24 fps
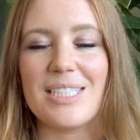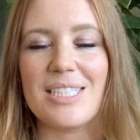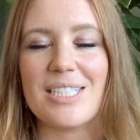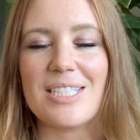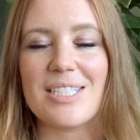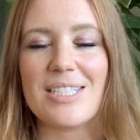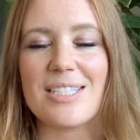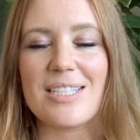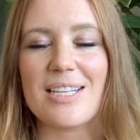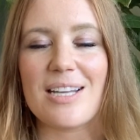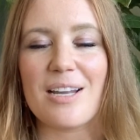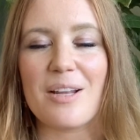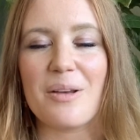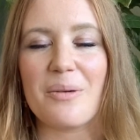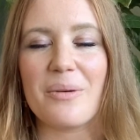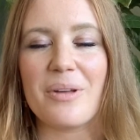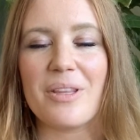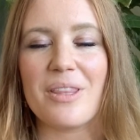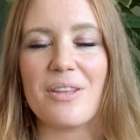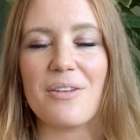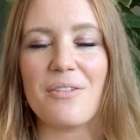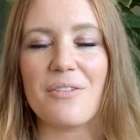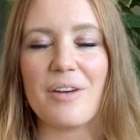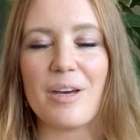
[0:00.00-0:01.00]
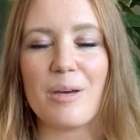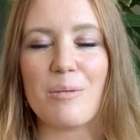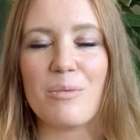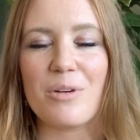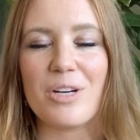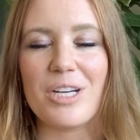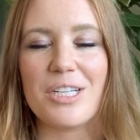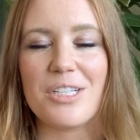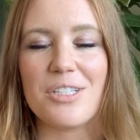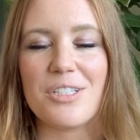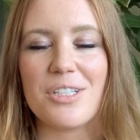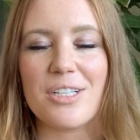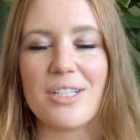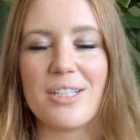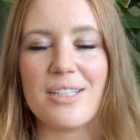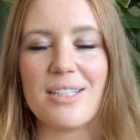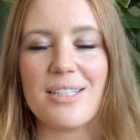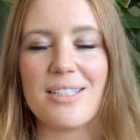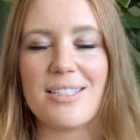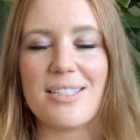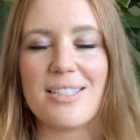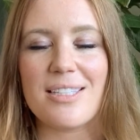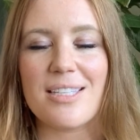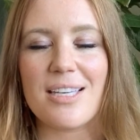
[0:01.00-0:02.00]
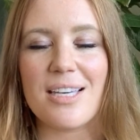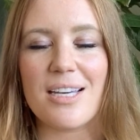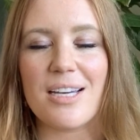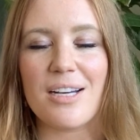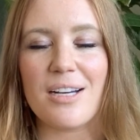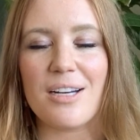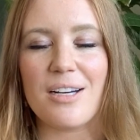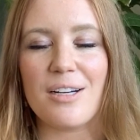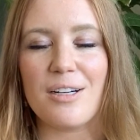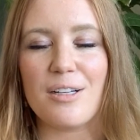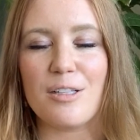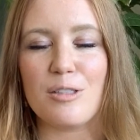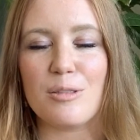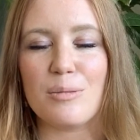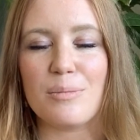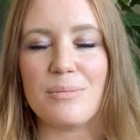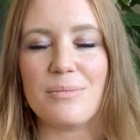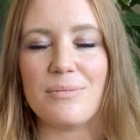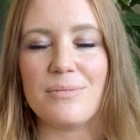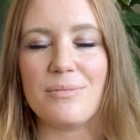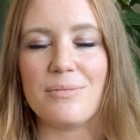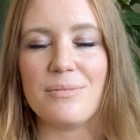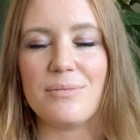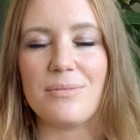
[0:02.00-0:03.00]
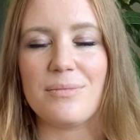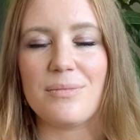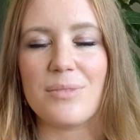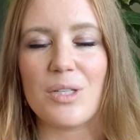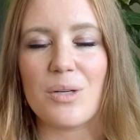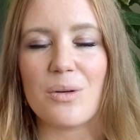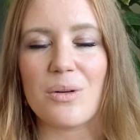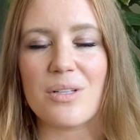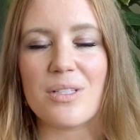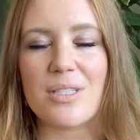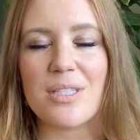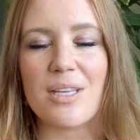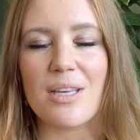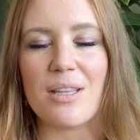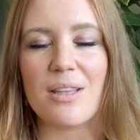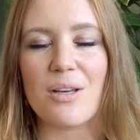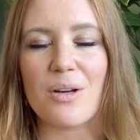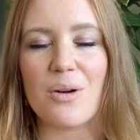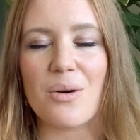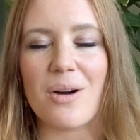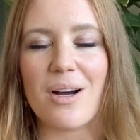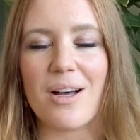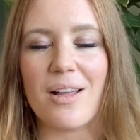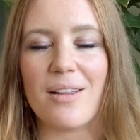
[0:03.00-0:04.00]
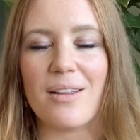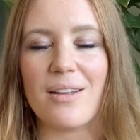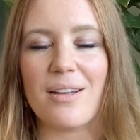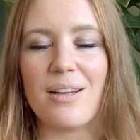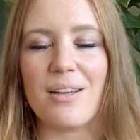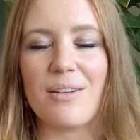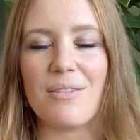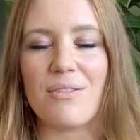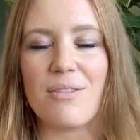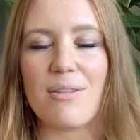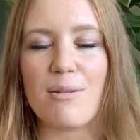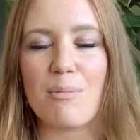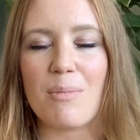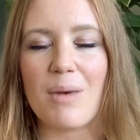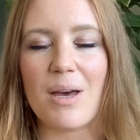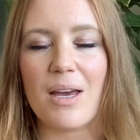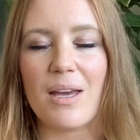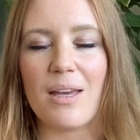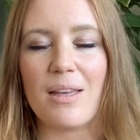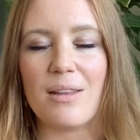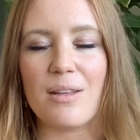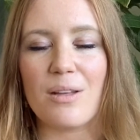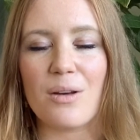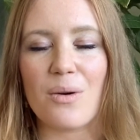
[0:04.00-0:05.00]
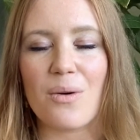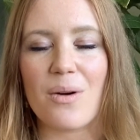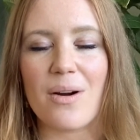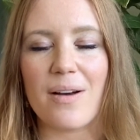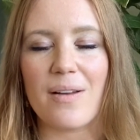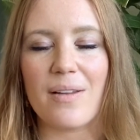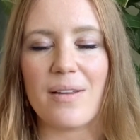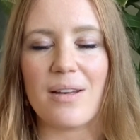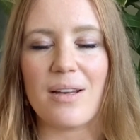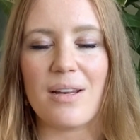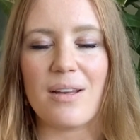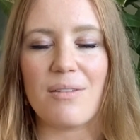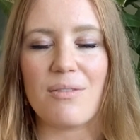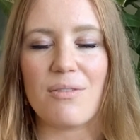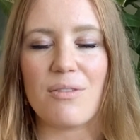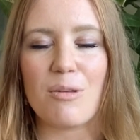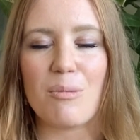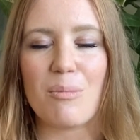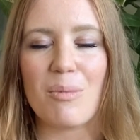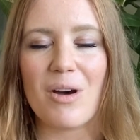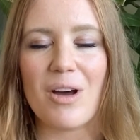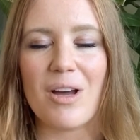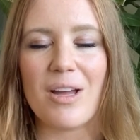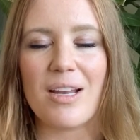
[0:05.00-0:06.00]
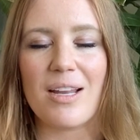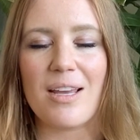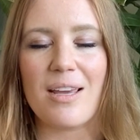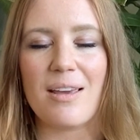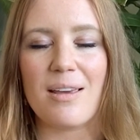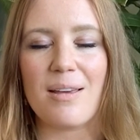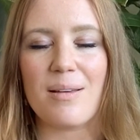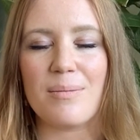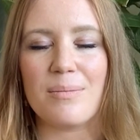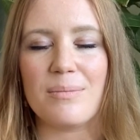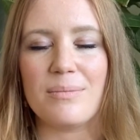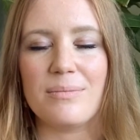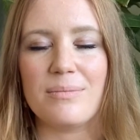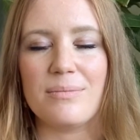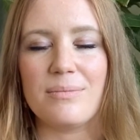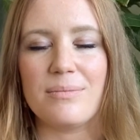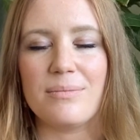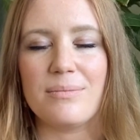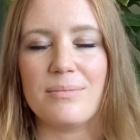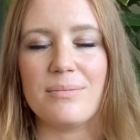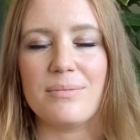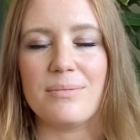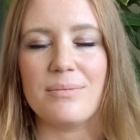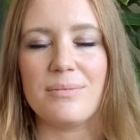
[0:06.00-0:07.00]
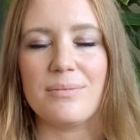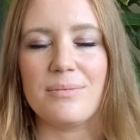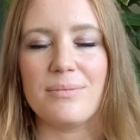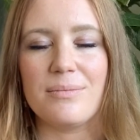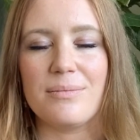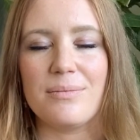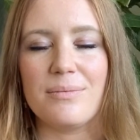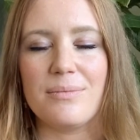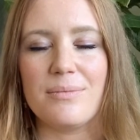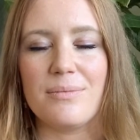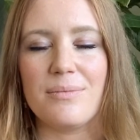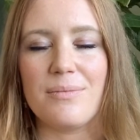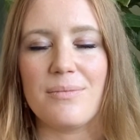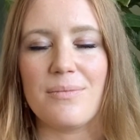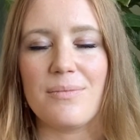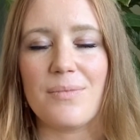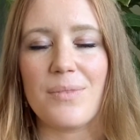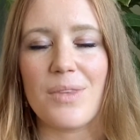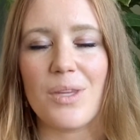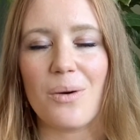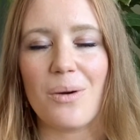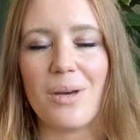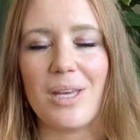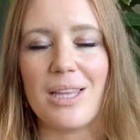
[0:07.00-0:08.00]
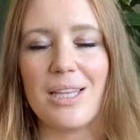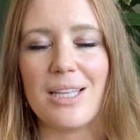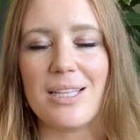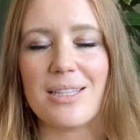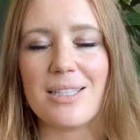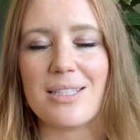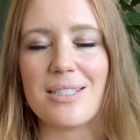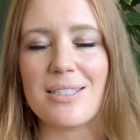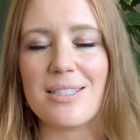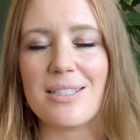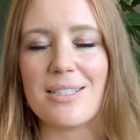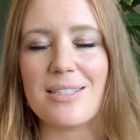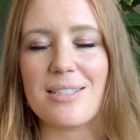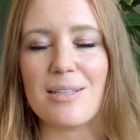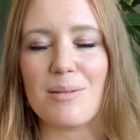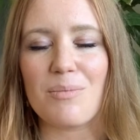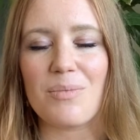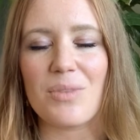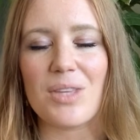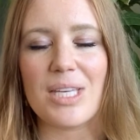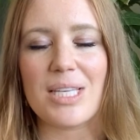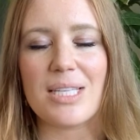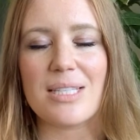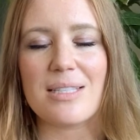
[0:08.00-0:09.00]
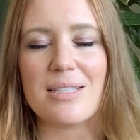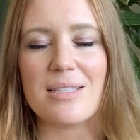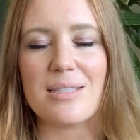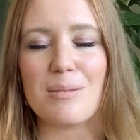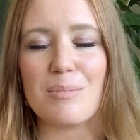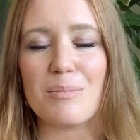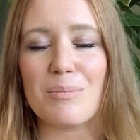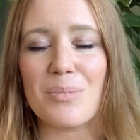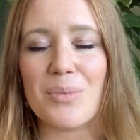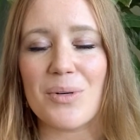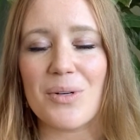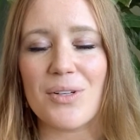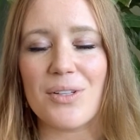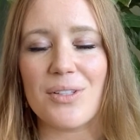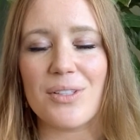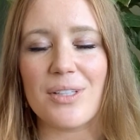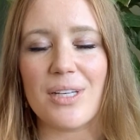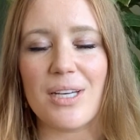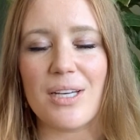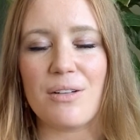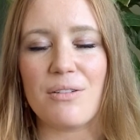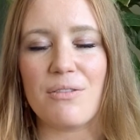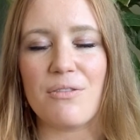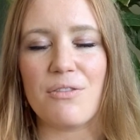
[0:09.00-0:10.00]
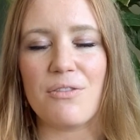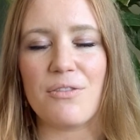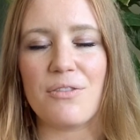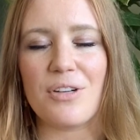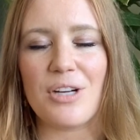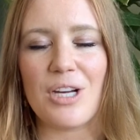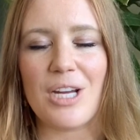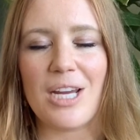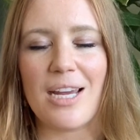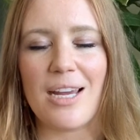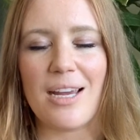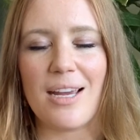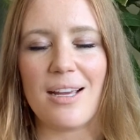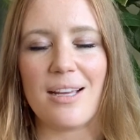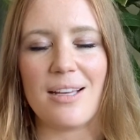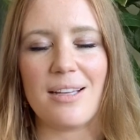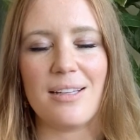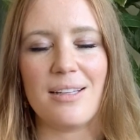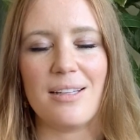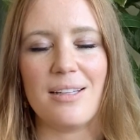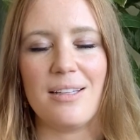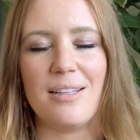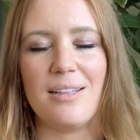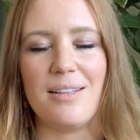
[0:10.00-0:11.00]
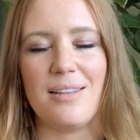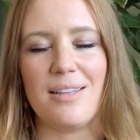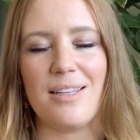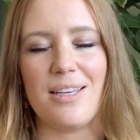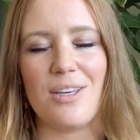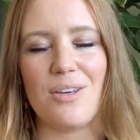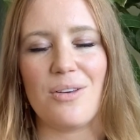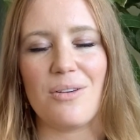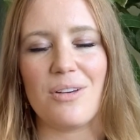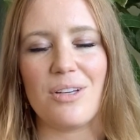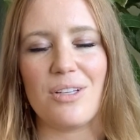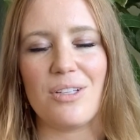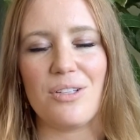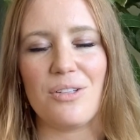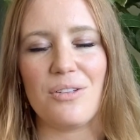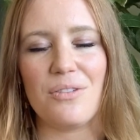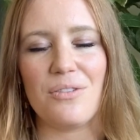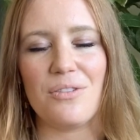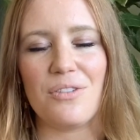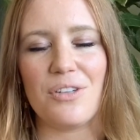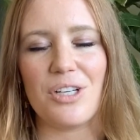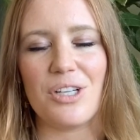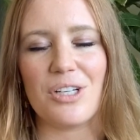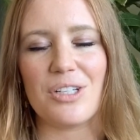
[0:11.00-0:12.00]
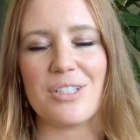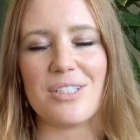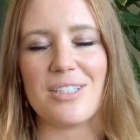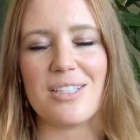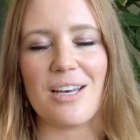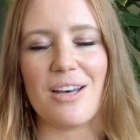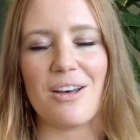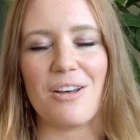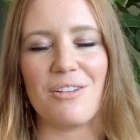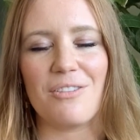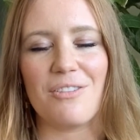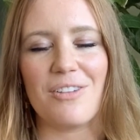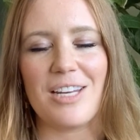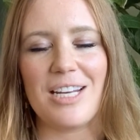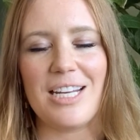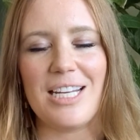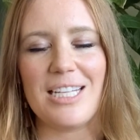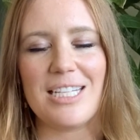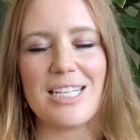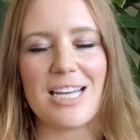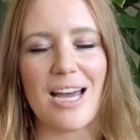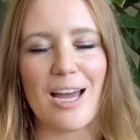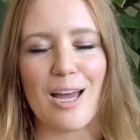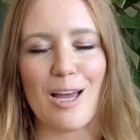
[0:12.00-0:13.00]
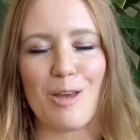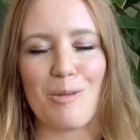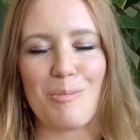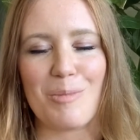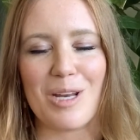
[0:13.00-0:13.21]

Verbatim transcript: just sitting with the vibration that's here, noticing the quality of the mind, the quality of the body. Knowing that this is something simple and free that you can do for yourself anytime,